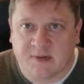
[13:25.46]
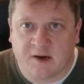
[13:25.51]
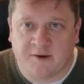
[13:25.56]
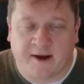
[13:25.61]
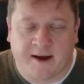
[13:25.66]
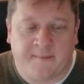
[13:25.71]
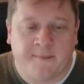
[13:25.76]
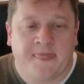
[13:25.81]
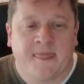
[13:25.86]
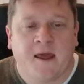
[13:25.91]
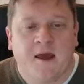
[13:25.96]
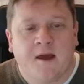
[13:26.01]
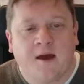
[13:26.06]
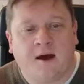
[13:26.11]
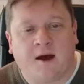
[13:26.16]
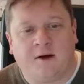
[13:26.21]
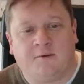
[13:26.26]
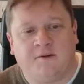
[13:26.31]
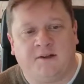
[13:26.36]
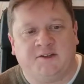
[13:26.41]
Okay,
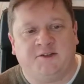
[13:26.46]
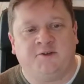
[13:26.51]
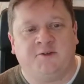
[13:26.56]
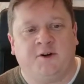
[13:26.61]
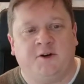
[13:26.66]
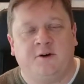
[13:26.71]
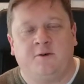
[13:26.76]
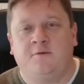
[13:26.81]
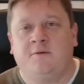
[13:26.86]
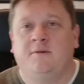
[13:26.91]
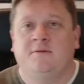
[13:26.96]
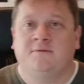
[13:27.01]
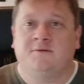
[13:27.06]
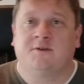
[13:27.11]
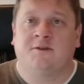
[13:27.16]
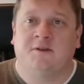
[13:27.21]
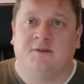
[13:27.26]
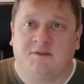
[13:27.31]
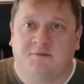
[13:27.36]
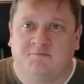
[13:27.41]
I will let you go
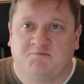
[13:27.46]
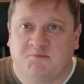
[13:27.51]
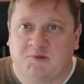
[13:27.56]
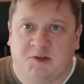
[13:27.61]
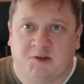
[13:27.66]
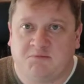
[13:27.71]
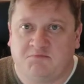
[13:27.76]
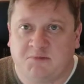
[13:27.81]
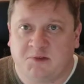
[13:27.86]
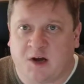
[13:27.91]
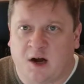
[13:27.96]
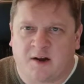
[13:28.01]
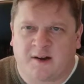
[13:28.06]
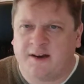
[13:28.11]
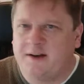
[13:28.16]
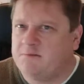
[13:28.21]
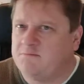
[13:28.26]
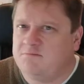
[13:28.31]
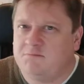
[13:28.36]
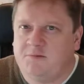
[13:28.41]
good good
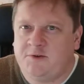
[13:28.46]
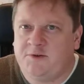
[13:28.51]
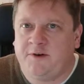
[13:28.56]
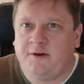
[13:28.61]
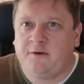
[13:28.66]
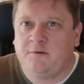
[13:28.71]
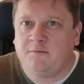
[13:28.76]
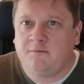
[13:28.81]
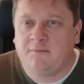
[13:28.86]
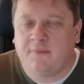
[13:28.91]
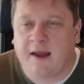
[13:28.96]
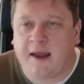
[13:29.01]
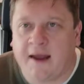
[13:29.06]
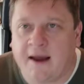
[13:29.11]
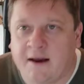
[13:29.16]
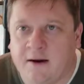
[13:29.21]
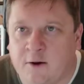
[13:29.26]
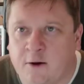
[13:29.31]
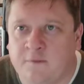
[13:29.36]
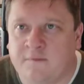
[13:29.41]
talking to you,
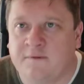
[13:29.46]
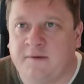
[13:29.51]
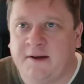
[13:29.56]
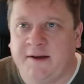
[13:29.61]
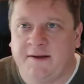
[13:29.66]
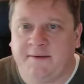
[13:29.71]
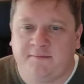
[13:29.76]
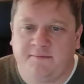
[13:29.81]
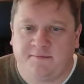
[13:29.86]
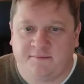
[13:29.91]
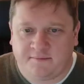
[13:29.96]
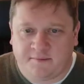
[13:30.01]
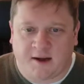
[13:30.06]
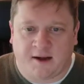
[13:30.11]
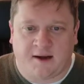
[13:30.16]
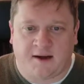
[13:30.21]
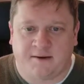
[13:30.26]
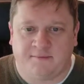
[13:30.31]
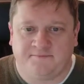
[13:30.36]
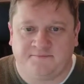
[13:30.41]
and hopefully,
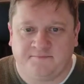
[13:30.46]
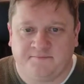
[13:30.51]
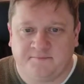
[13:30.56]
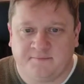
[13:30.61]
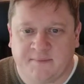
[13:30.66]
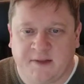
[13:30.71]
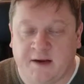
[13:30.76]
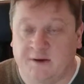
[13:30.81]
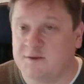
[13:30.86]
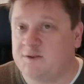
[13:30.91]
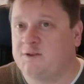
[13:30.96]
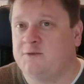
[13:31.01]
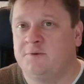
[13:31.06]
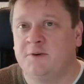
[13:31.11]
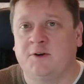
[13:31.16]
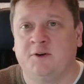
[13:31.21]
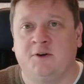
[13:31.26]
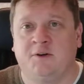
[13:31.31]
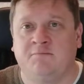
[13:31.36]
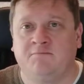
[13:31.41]
um, here's to
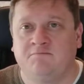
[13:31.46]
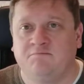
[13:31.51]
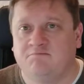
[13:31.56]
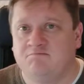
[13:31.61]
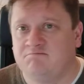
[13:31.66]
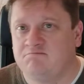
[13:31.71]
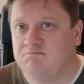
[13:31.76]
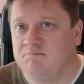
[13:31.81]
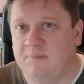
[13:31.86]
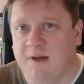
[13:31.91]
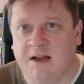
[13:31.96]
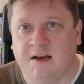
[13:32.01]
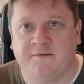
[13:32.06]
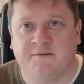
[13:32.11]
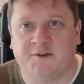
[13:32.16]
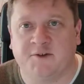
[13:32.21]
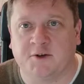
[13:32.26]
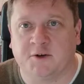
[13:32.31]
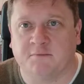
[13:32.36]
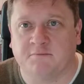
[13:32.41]
a good end
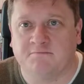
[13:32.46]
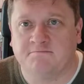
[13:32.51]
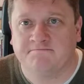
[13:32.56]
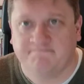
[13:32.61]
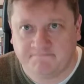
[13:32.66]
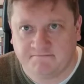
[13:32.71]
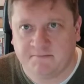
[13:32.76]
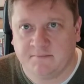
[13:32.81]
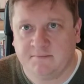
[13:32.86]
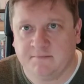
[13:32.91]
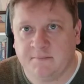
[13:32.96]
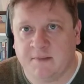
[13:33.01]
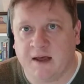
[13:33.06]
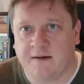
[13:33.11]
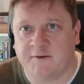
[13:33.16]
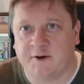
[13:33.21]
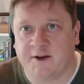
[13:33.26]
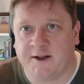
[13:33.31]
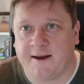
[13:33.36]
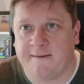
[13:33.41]
of the term.
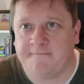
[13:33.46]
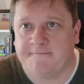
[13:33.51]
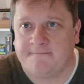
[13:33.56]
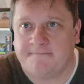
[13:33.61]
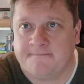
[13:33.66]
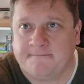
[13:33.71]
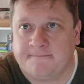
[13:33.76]
Have a good day.